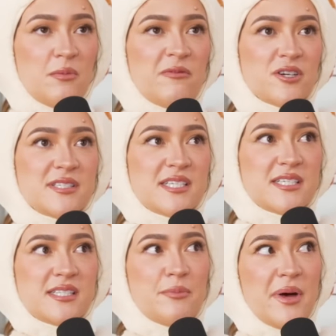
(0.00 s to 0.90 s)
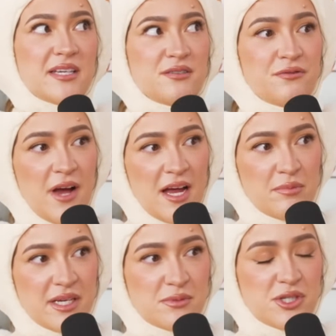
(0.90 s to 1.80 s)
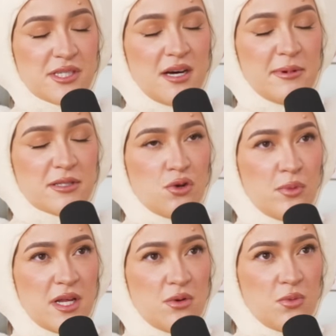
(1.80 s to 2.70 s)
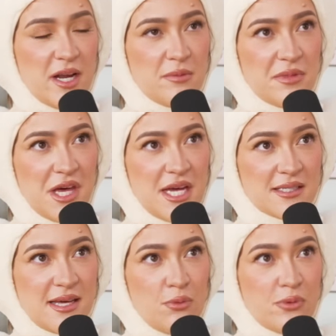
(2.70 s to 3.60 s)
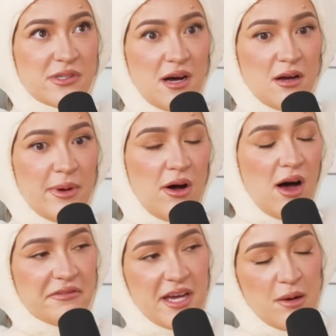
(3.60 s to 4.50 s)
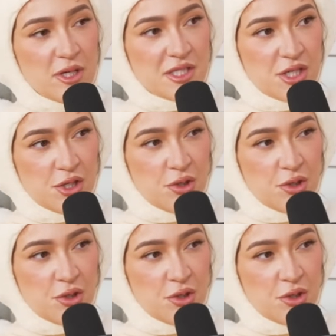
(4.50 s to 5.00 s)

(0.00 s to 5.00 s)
versus a best friend because we just talk about so many random things that we would talk about off camera too.